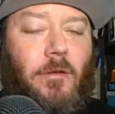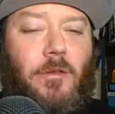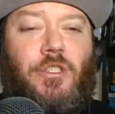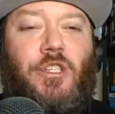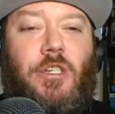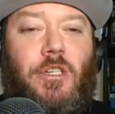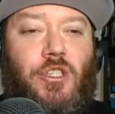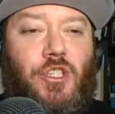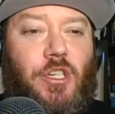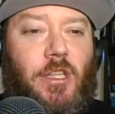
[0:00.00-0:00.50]

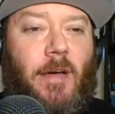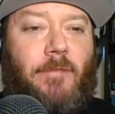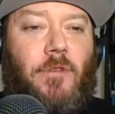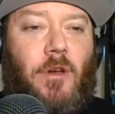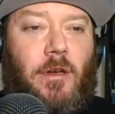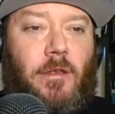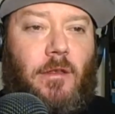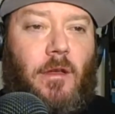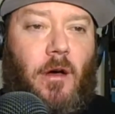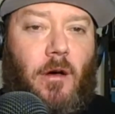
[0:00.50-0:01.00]
she
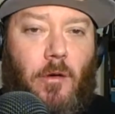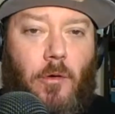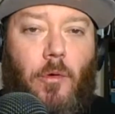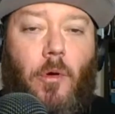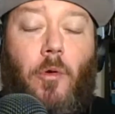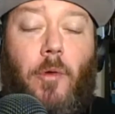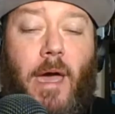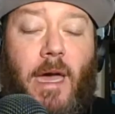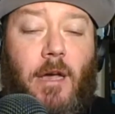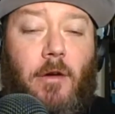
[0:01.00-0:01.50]
left on
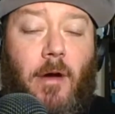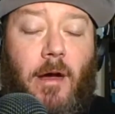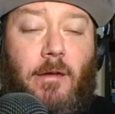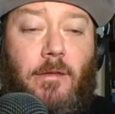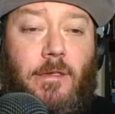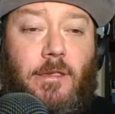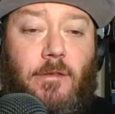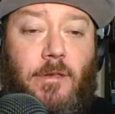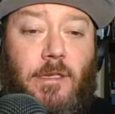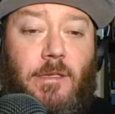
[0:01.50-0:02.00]
okay
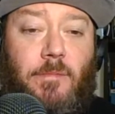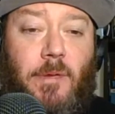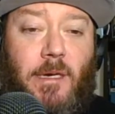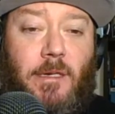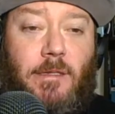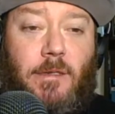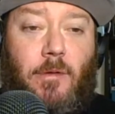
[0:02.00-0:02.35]
ground, so to speak.